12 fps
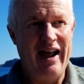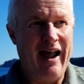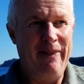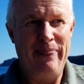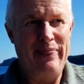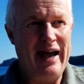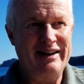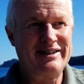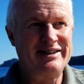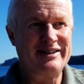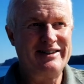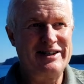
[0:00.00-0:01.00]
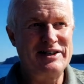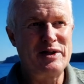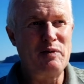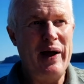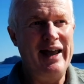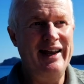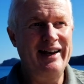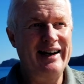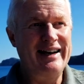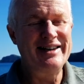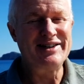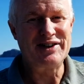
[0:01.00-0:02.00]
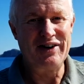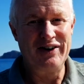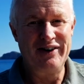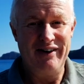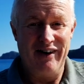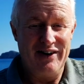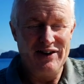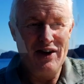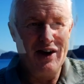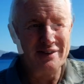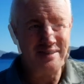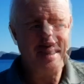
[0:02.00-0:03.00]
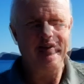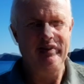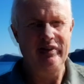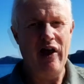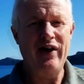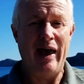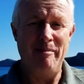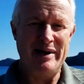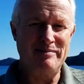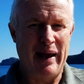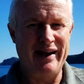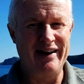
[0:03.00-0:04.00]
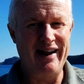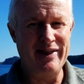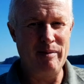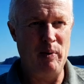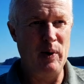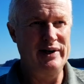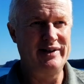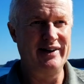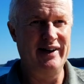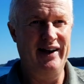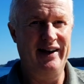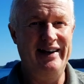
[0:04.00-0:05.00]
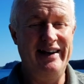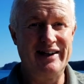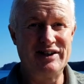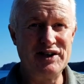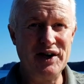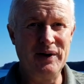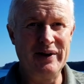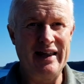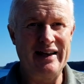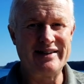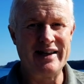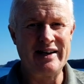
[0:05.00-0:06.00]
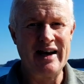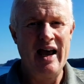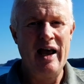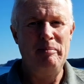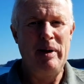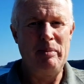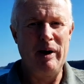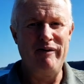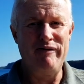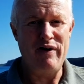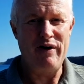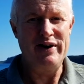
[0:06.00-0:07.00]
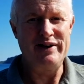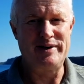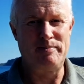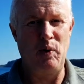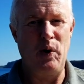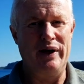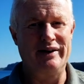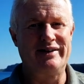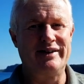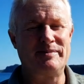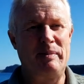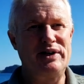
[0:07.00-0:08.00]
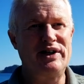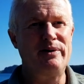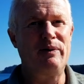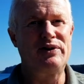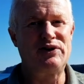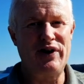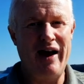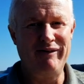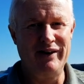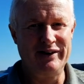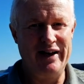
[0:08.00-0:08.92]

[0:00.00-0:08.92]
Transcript: And that's just the way it is on, on yachts. Okay, I must make another point uh, here too, and that's that people are very spoilt, especially with travel